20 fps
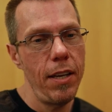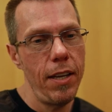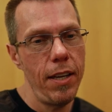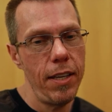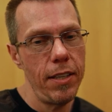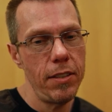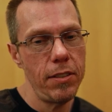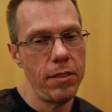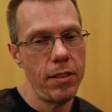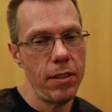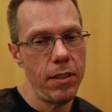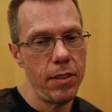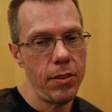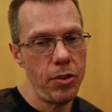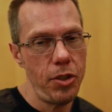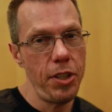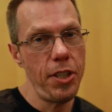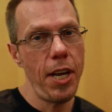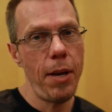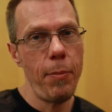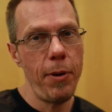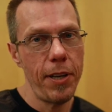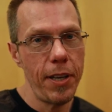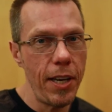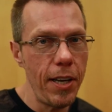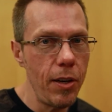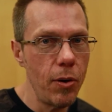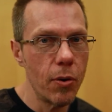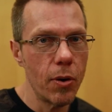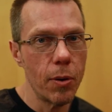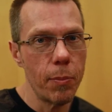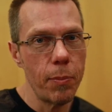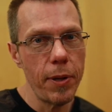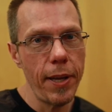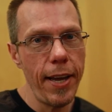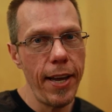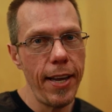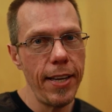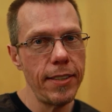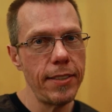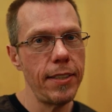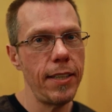is she gave me a key to her place.